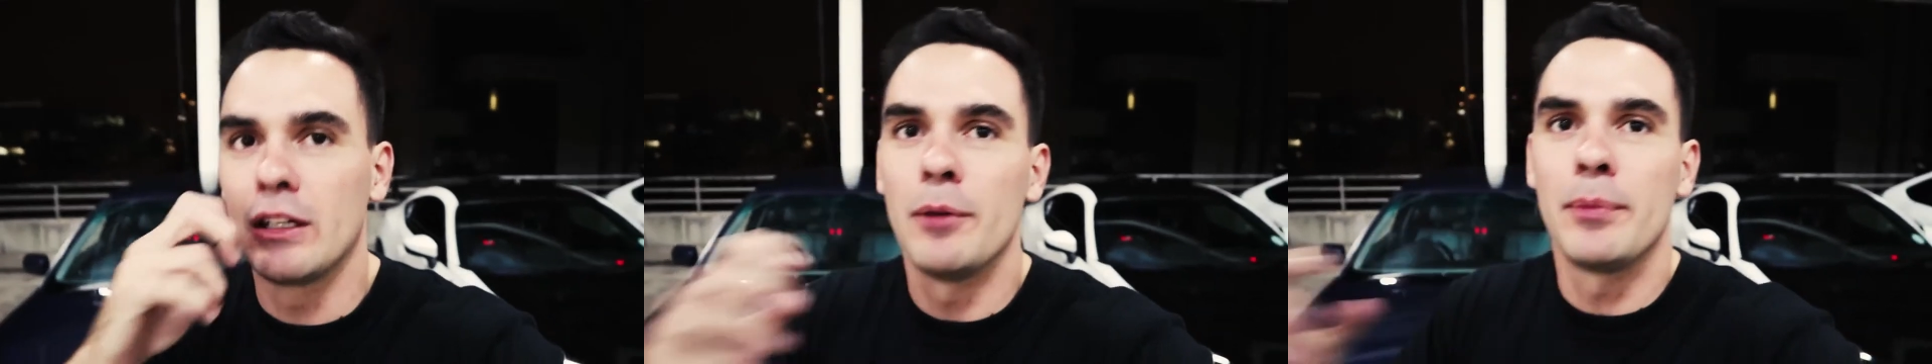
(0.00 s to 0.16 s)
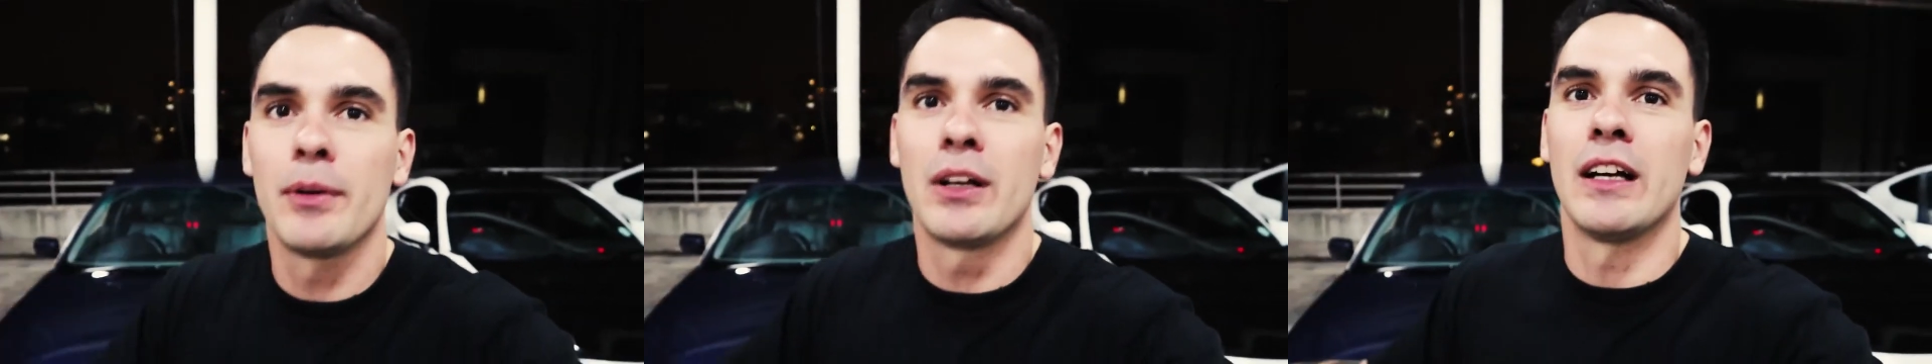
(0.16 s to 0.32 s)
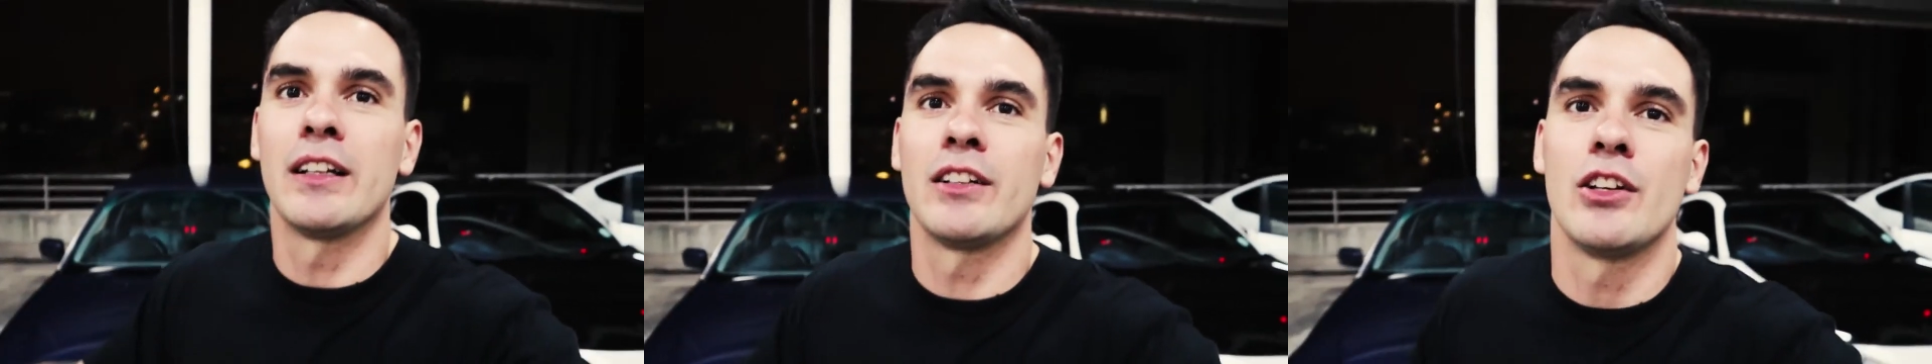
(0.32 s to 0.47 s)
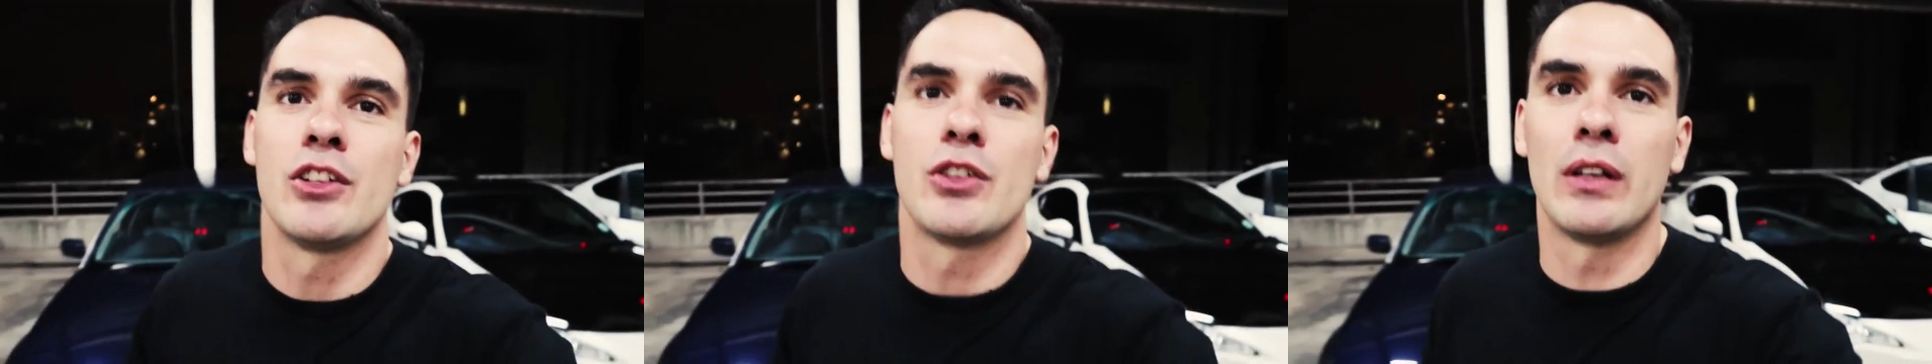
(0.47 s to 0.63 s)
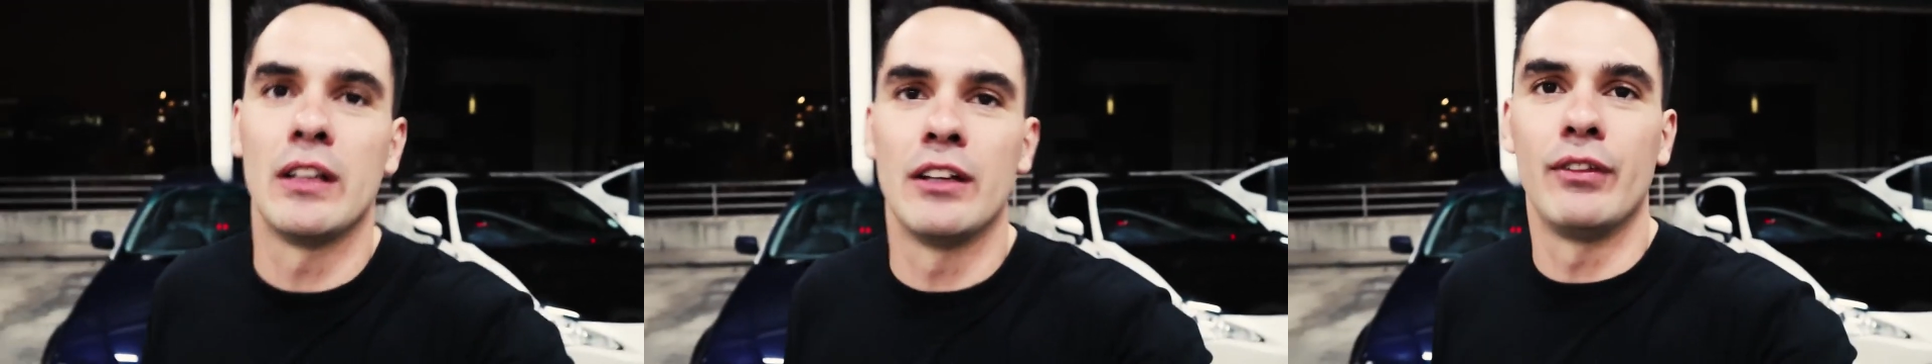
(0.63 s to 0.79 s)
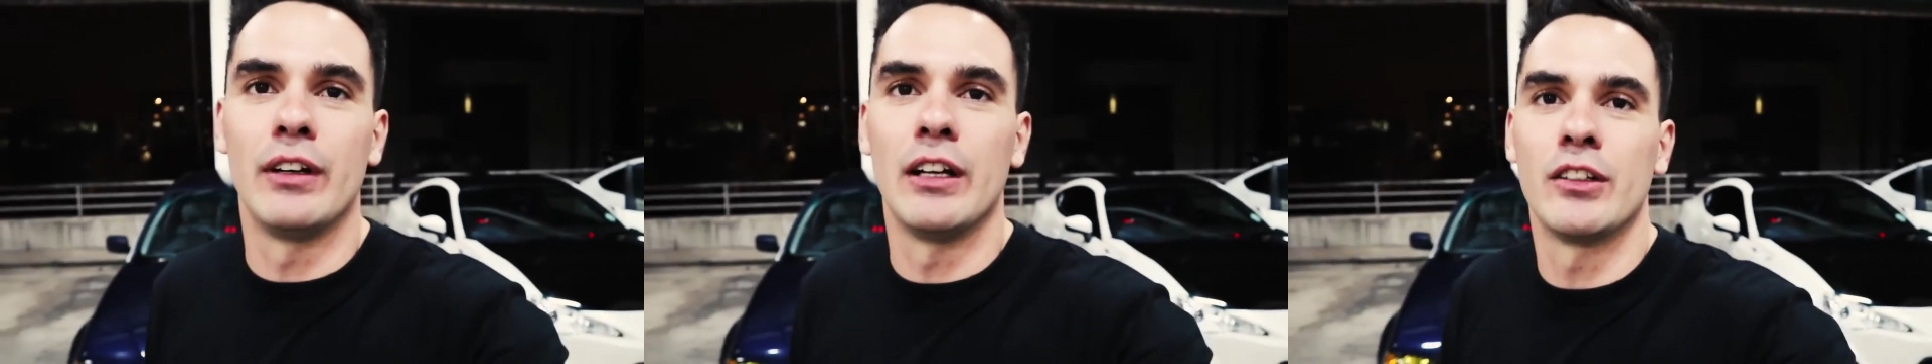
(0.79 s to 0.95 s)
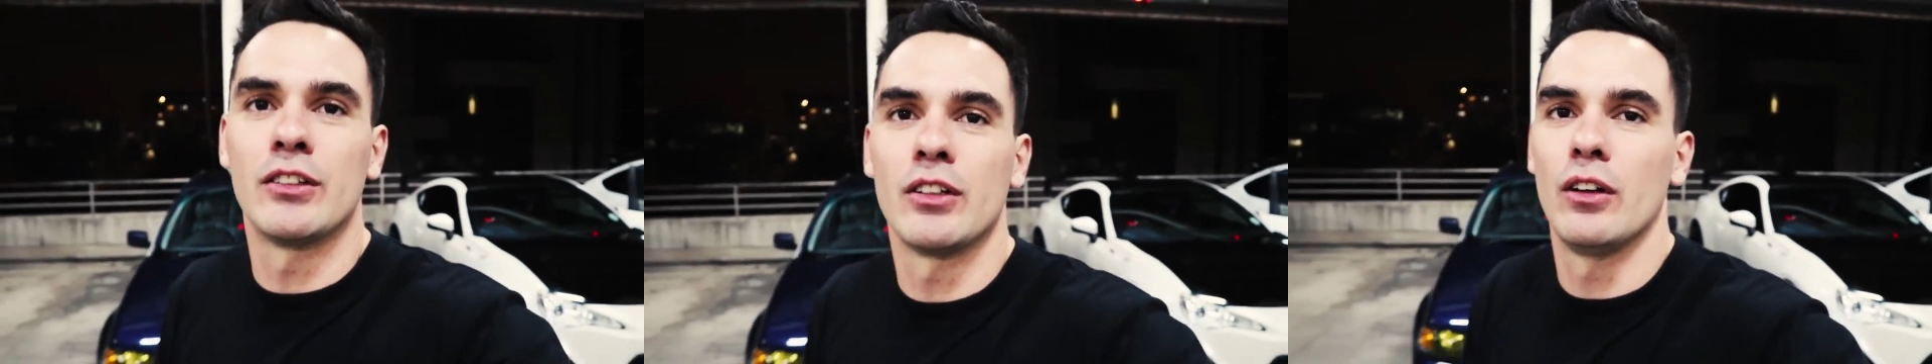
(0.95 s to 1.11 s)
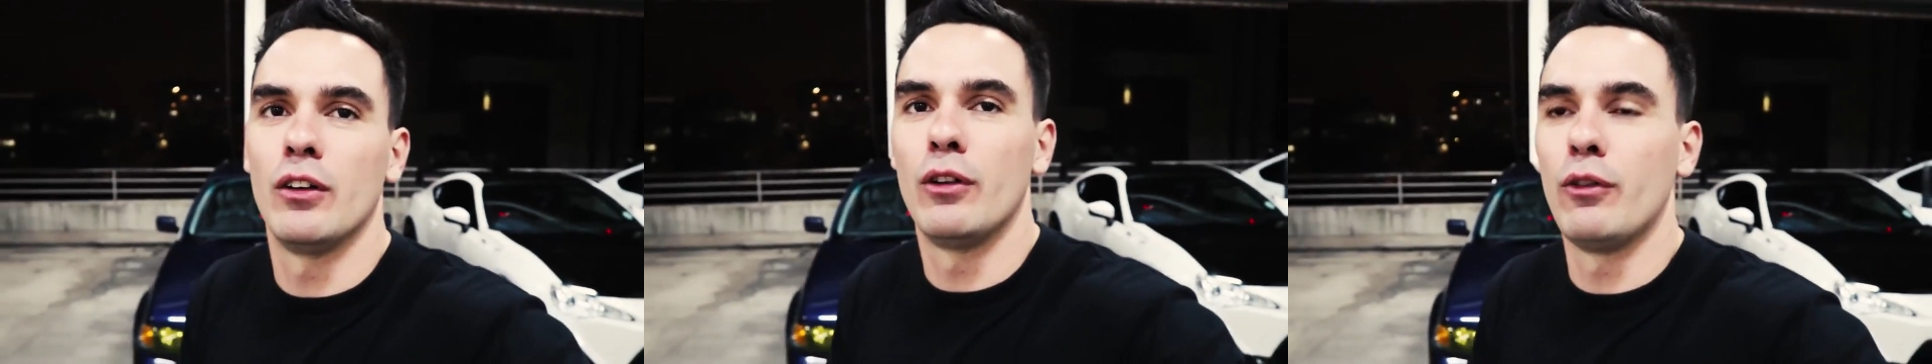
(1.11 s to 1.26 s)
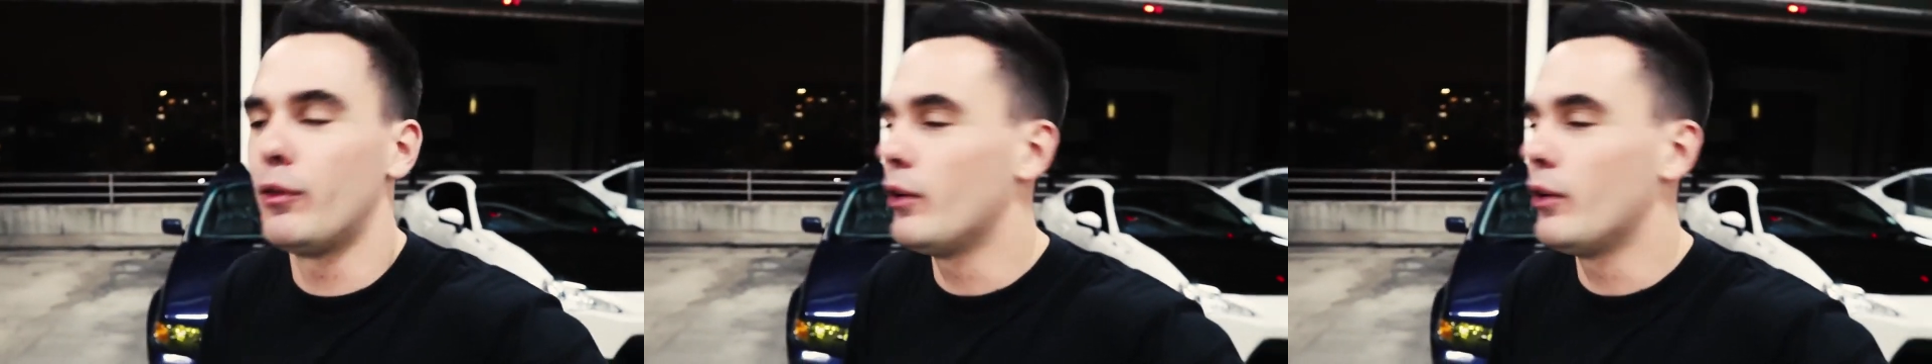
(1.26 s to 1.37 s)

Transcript: so I hope you guys are enjoying the video so